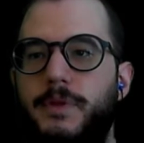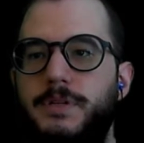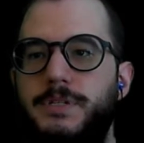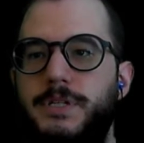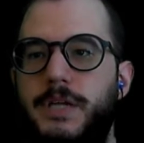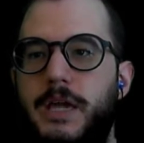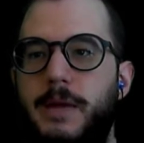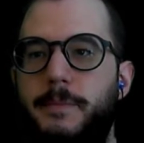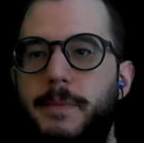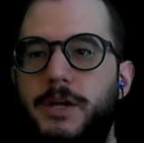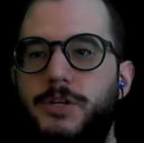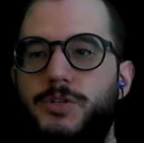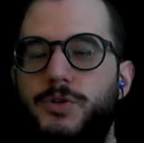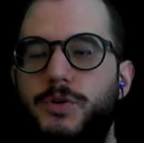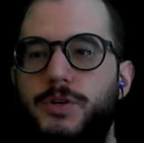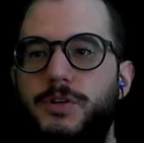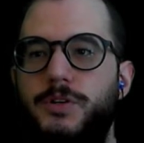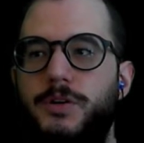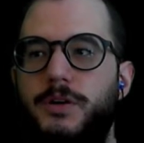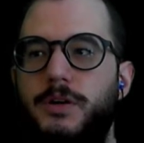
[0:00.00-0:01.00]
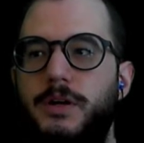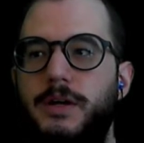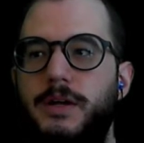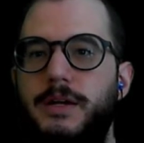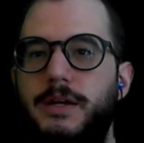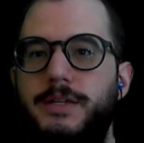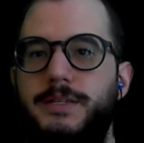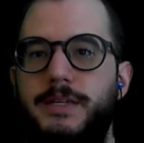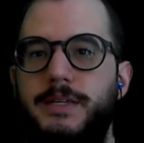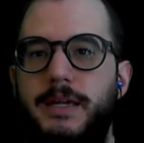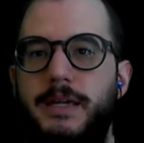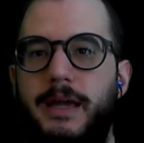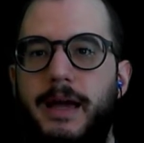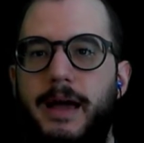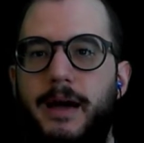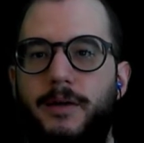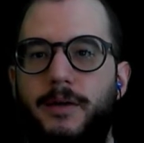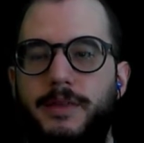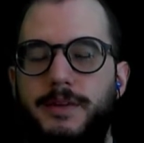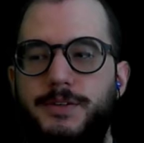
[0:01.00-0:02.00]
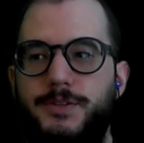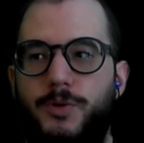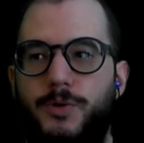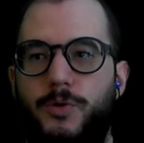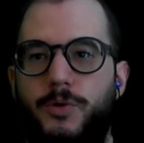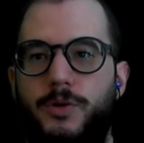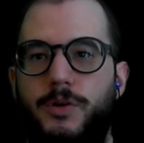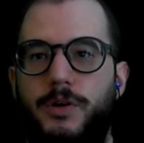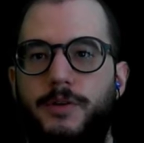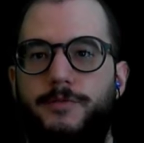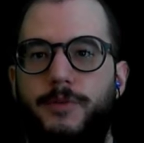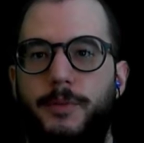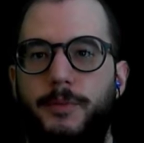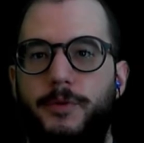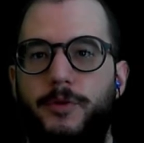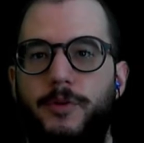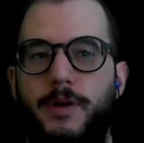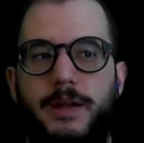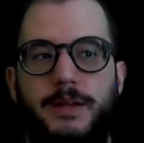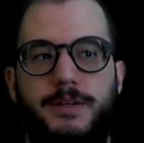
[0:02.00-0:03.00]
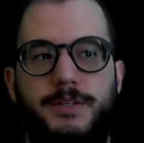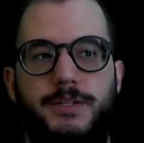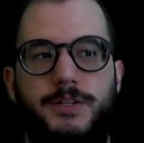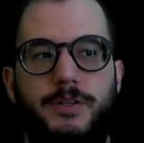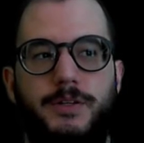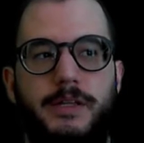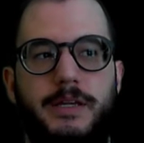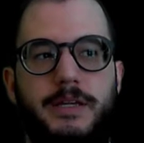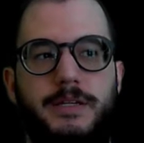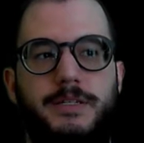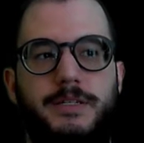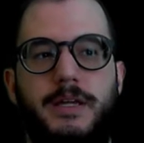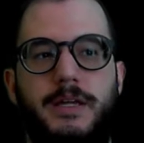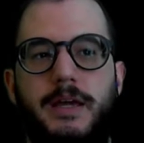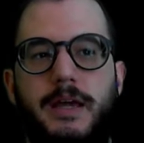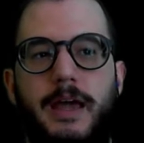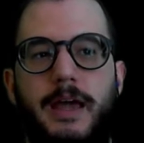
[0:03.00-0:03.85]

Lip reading: So again, make sure you're seeing how these are ordered from greatest to least.